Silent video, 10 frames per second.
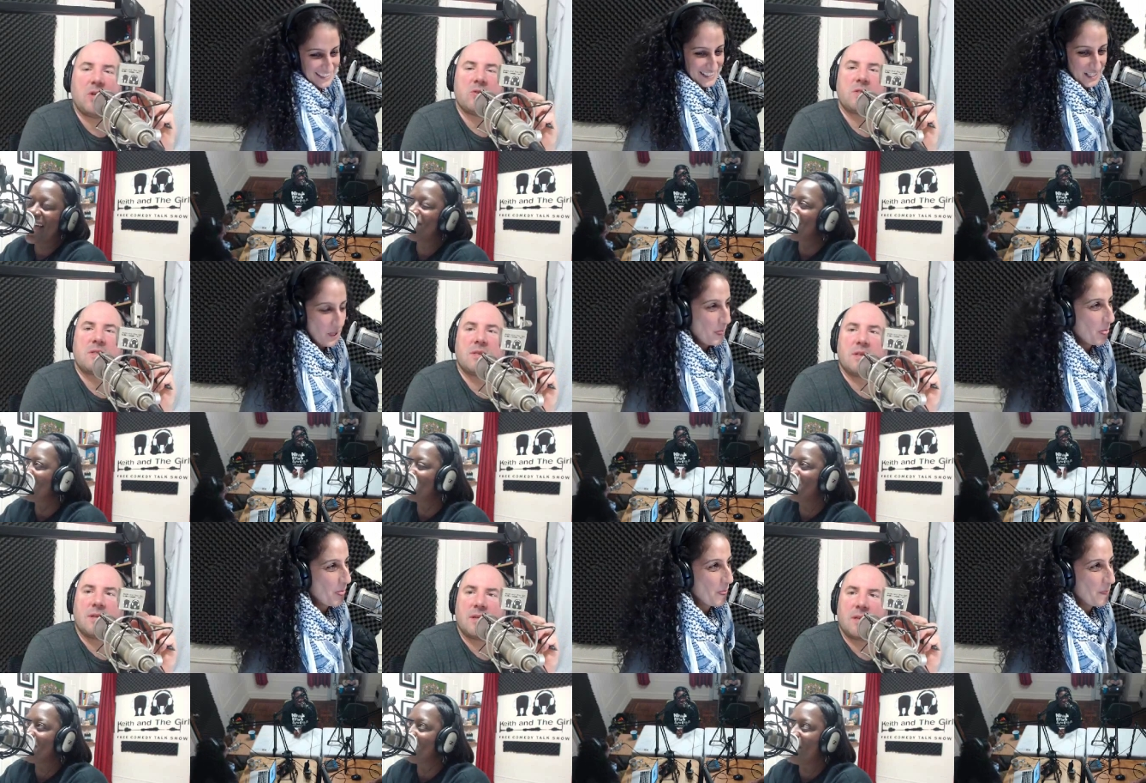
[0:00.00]
Speaker 1: I haven't had too many
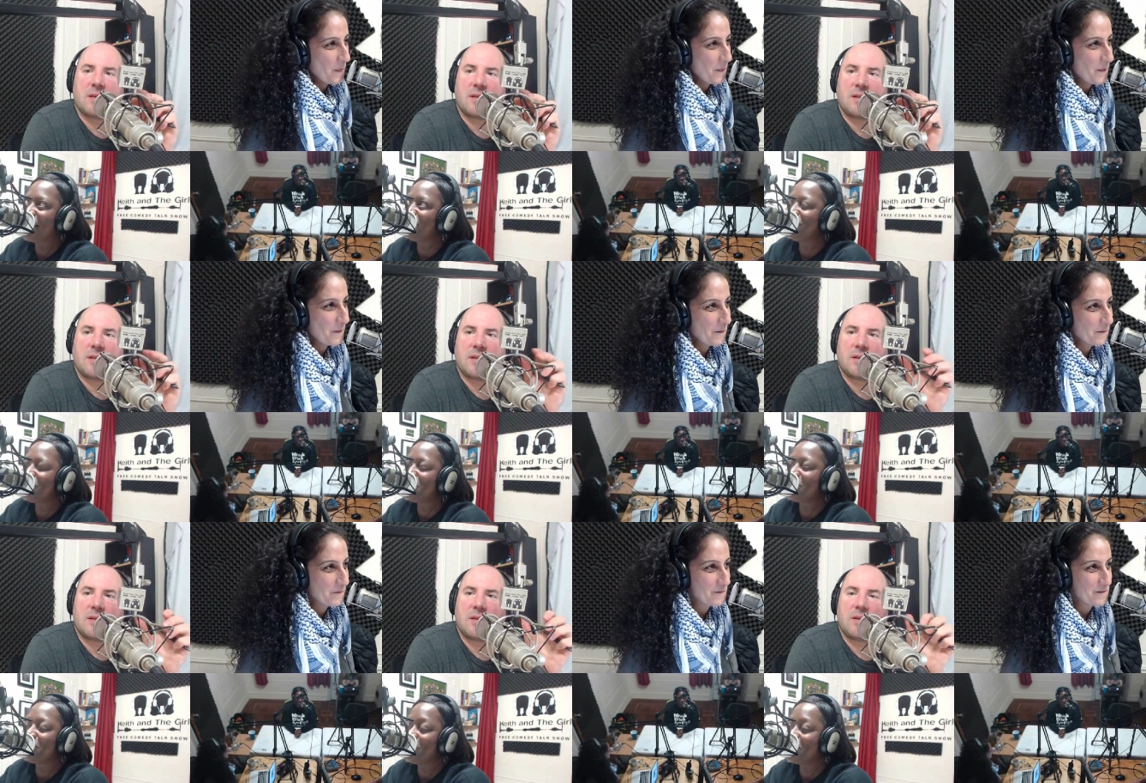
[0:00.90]
bad shows on
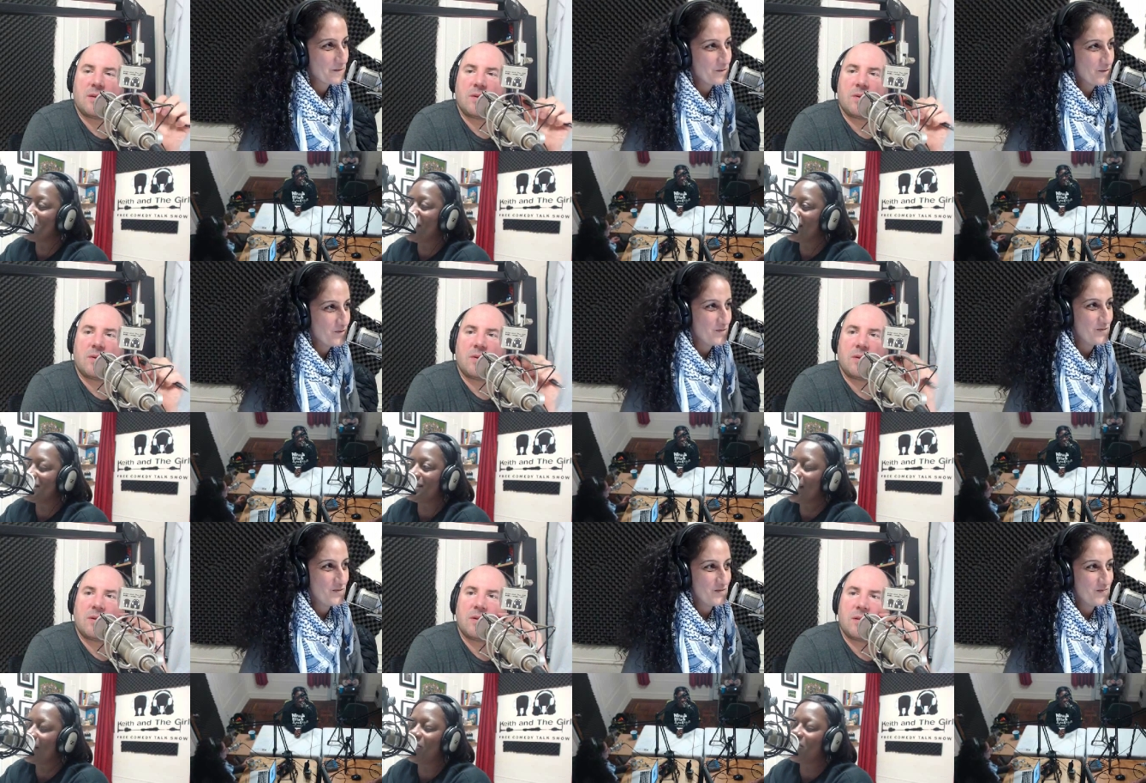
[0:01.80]
cruises, but I, that
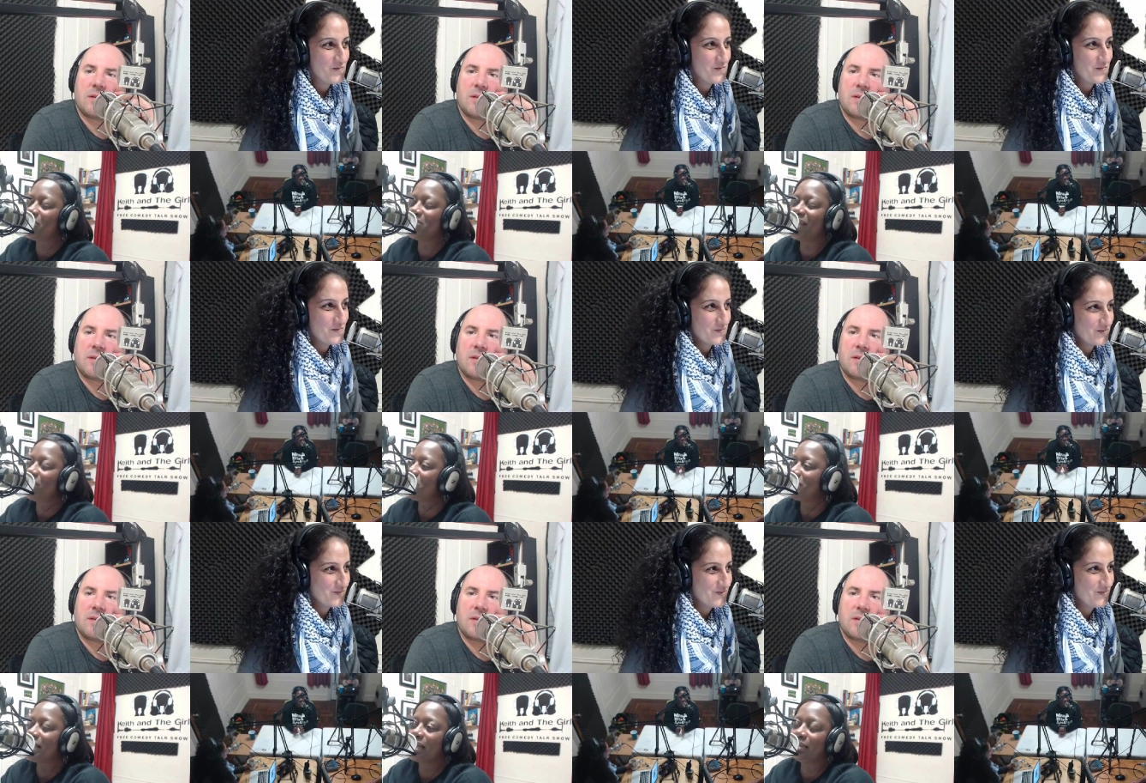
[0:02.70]
whole that whole
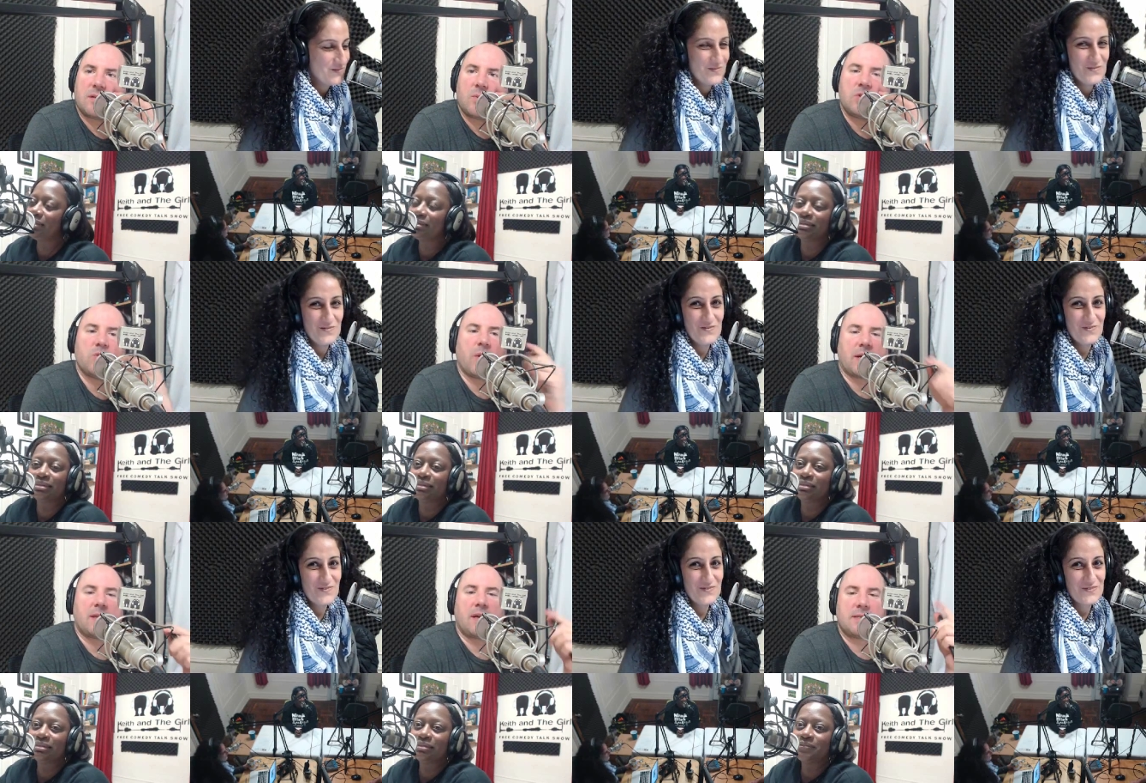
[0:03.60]
day.
Speaker 2: Would you
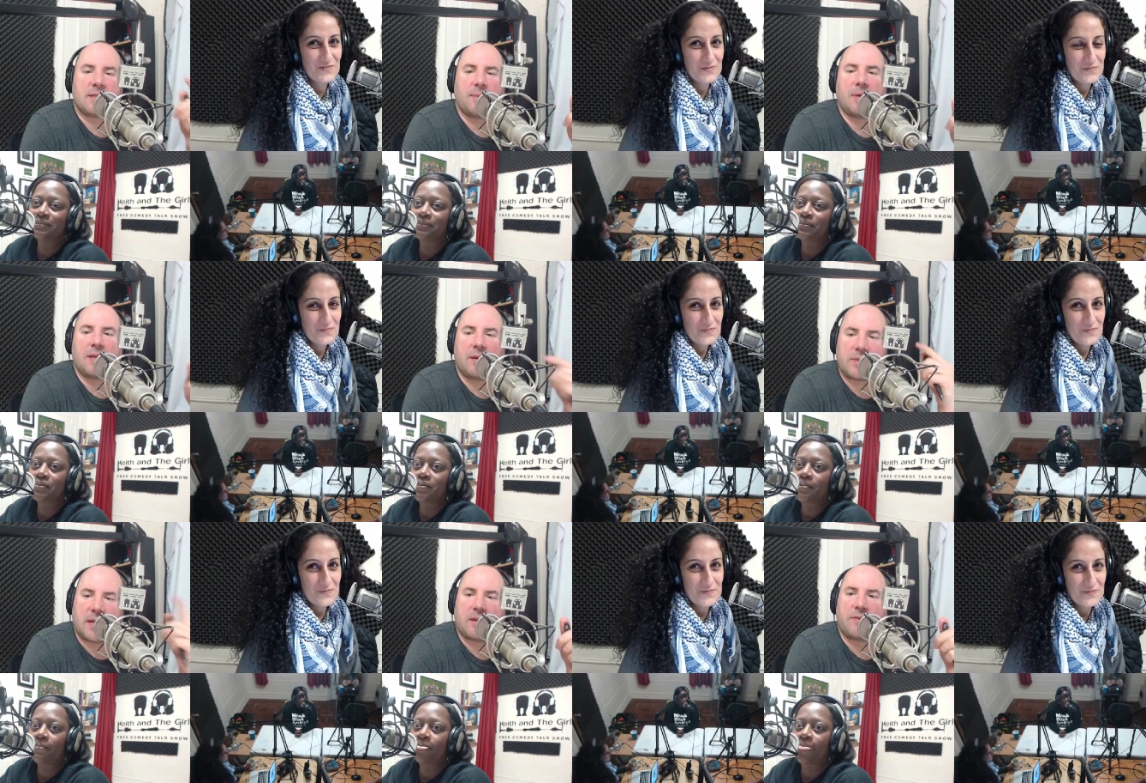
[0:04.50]
recognize somebody that was
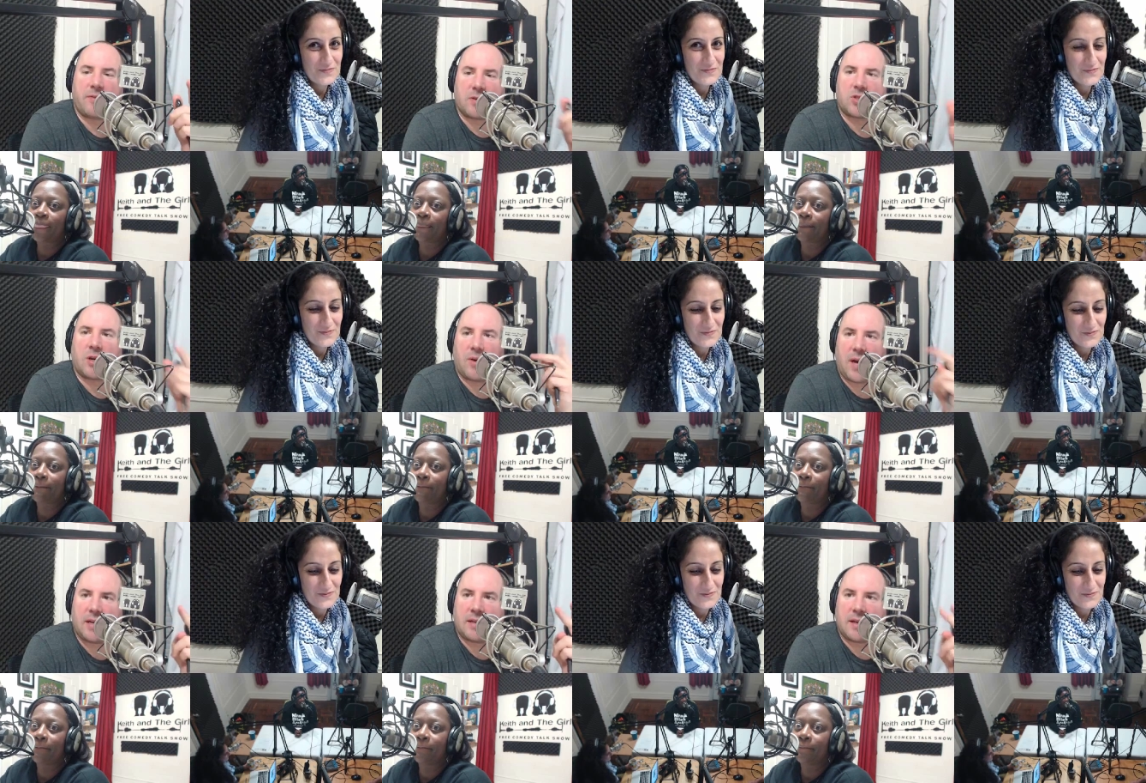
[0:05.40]
at your first show,
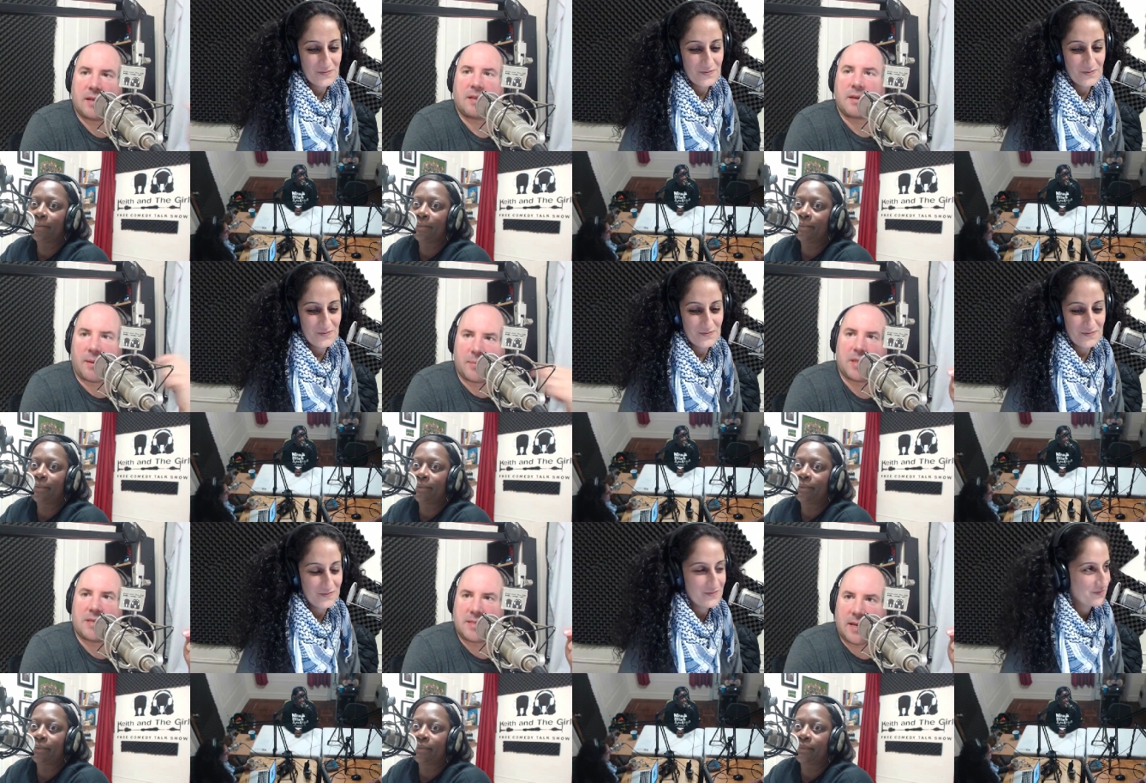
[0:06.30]
hated it, come to the
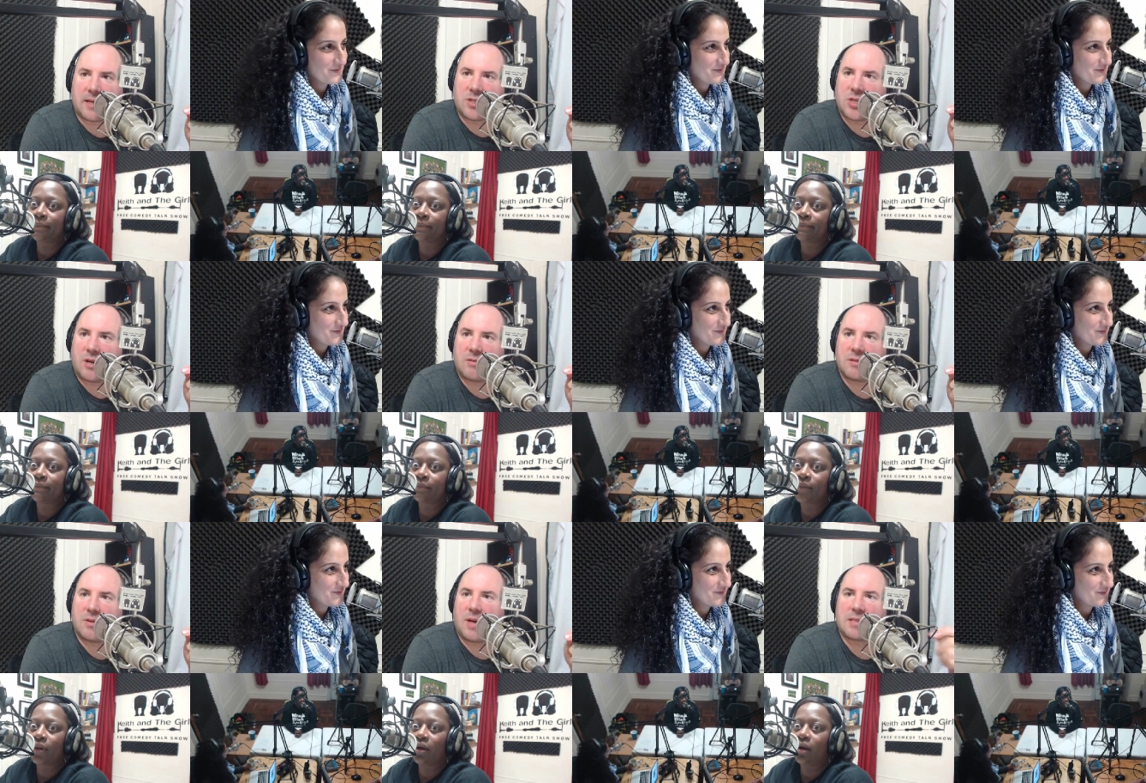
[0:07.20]
second show, and do you
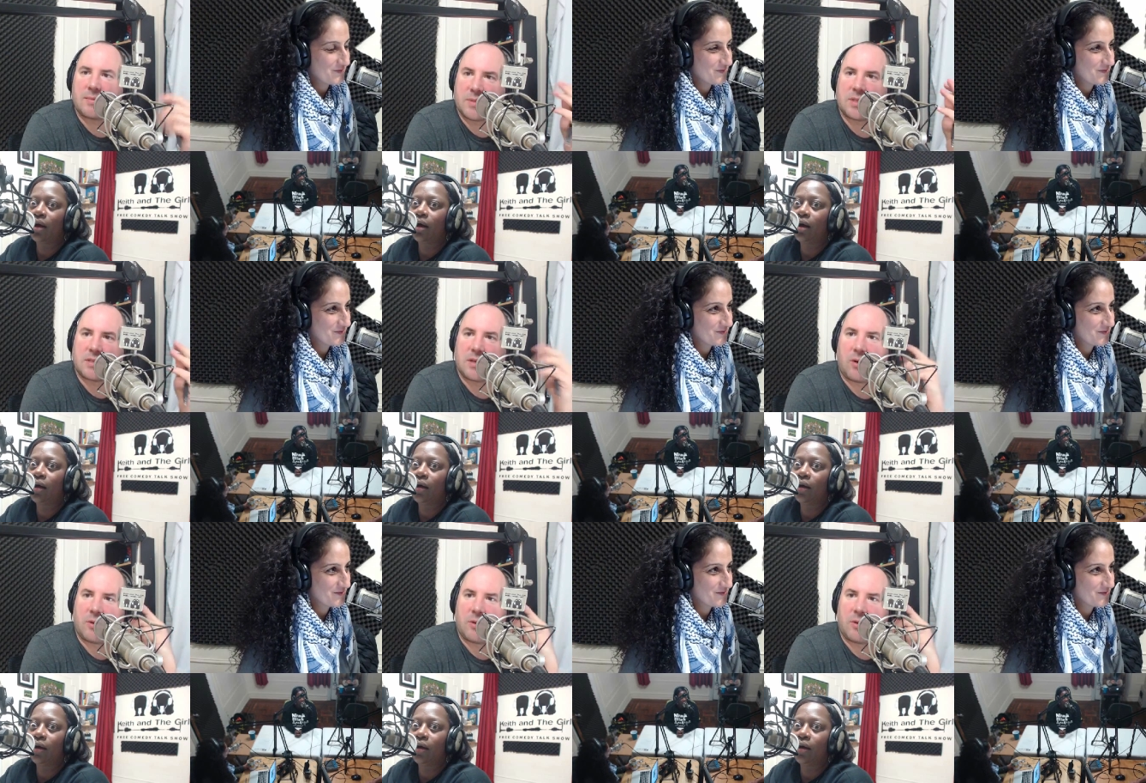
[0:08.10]
ask them just to go to the